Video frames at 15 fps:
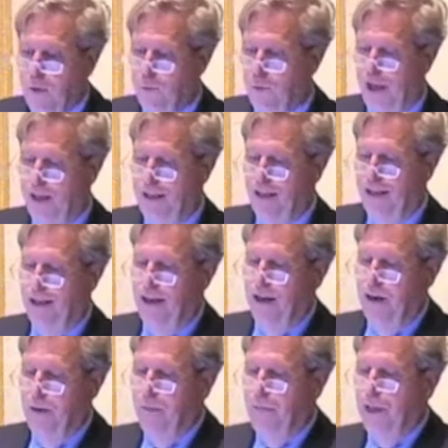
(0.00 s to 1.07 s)
but
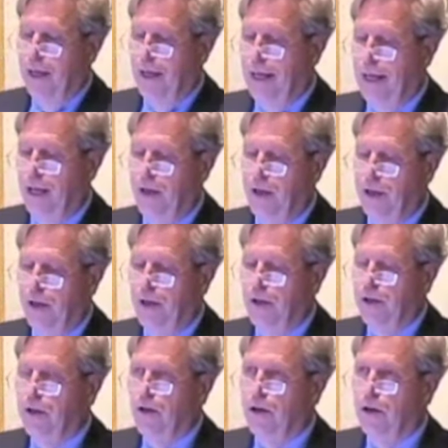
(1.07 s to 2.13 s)
and
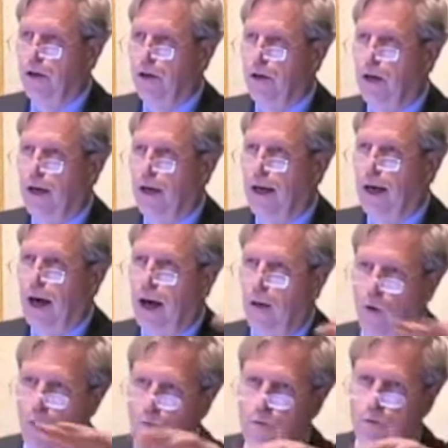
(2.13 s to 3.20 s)
I
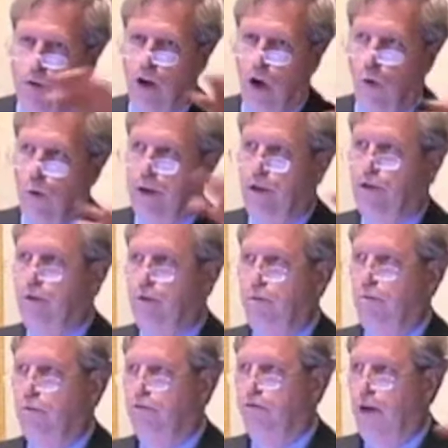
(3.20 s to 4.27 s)
won't go into
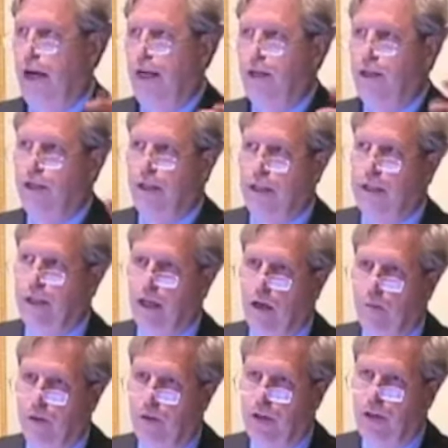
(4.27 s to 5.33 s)
refined detail.
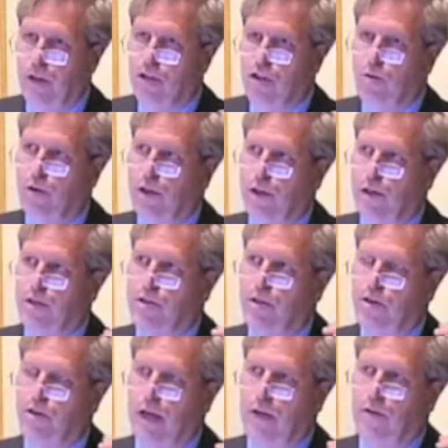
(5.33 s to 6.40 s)
But the issue
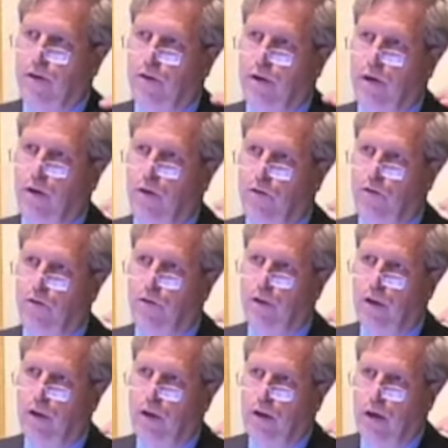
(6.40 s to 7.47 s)
is that there is
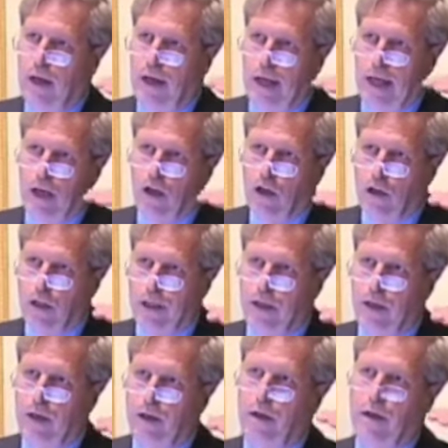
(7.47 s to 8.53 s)
a
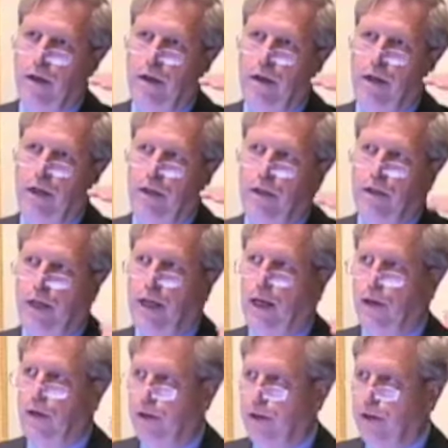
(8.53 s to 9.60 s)
clear
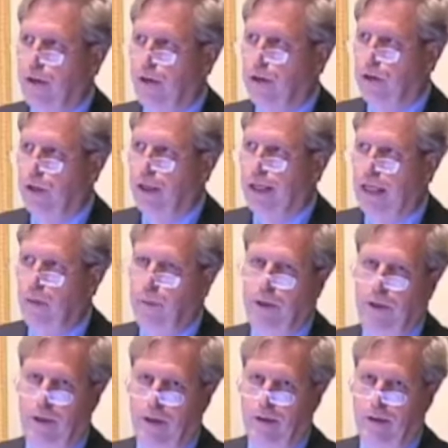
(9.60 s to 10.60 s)
intent to keep it